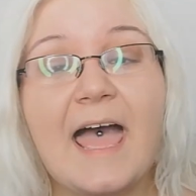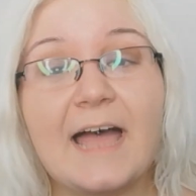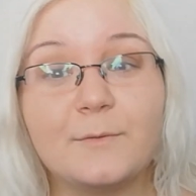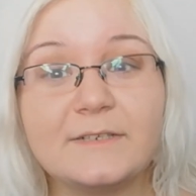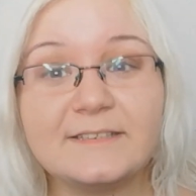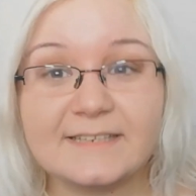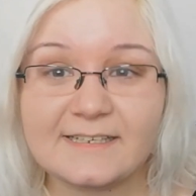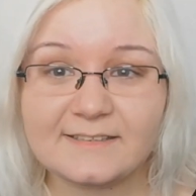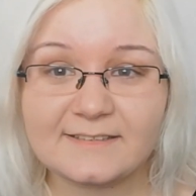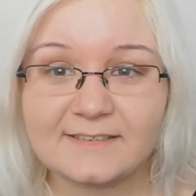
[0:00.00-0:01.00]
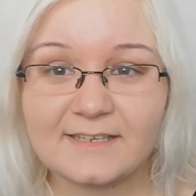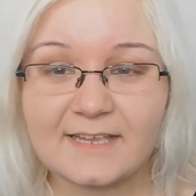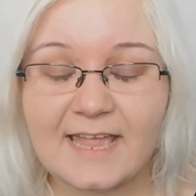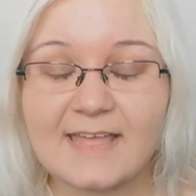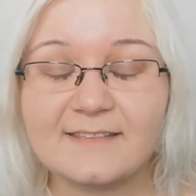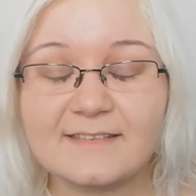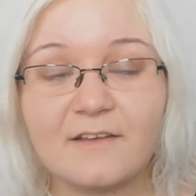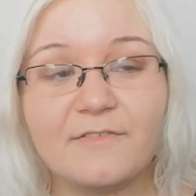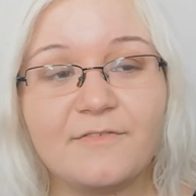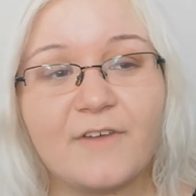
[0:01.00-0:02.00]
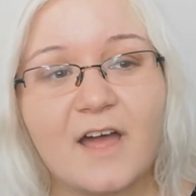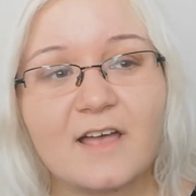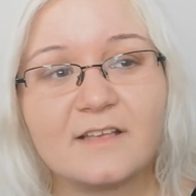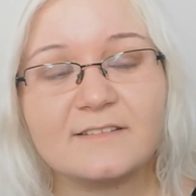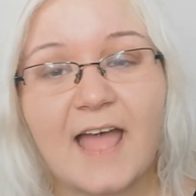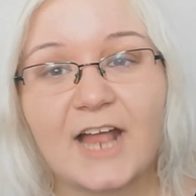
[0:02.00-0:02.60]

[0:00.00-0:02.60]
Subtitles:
And with this, it's a first